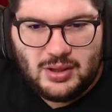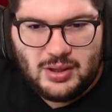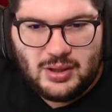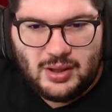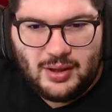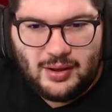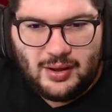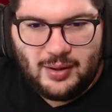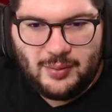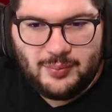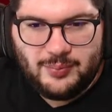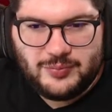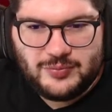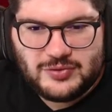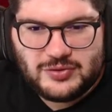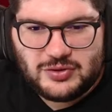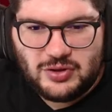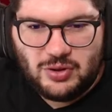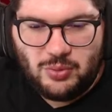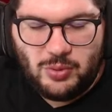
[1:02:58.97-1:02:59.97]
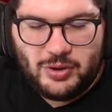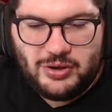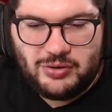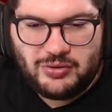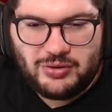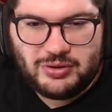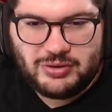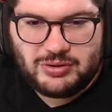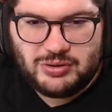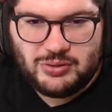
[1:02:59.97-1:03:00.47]
Um, so what you
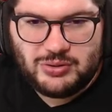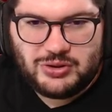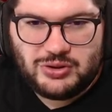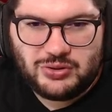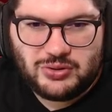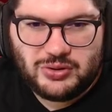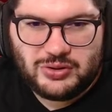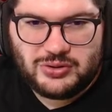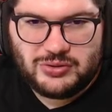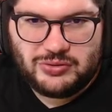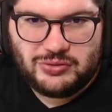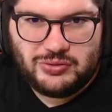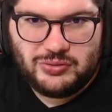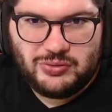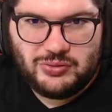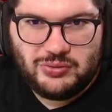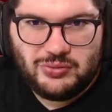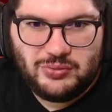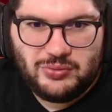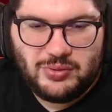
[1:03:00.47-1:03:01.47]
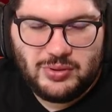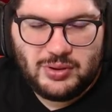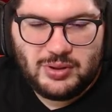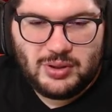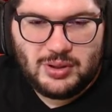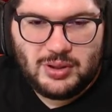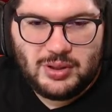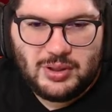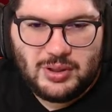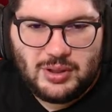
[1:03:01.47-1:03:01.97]
could do is you could do
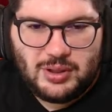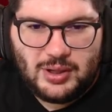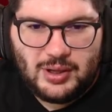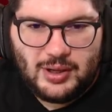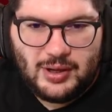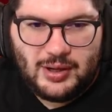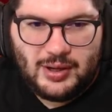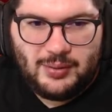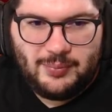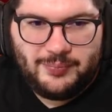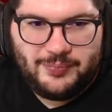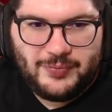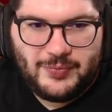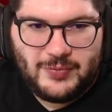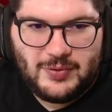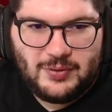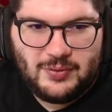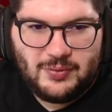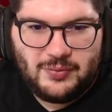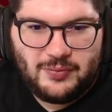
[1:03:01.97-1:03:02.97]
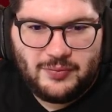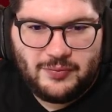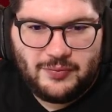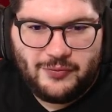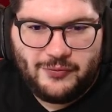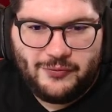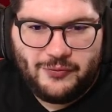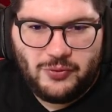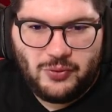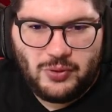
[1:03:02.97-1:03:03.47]
um,
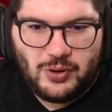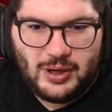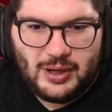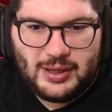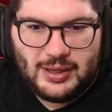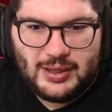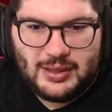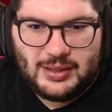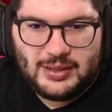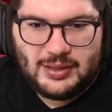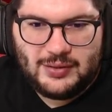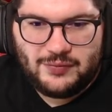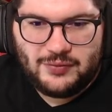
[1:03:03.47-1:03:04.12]
for a hit if